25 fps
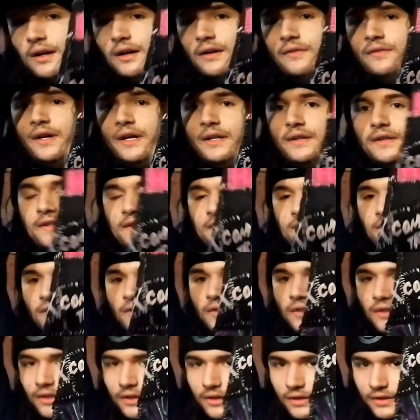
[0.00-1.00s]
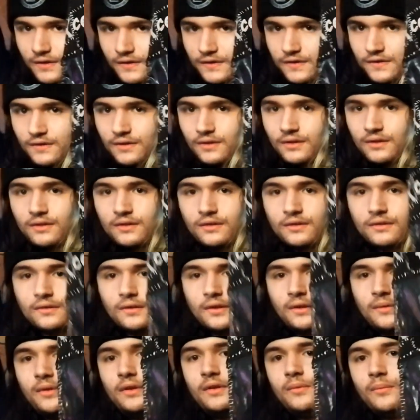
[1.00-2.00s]
I've had these for years.
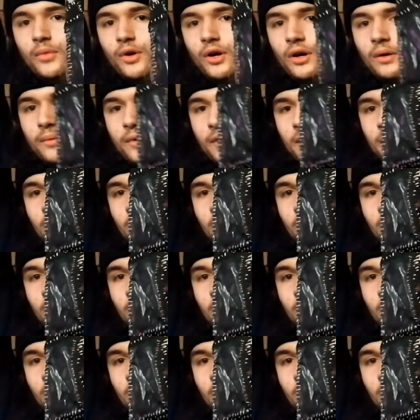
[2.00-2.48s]
I think probably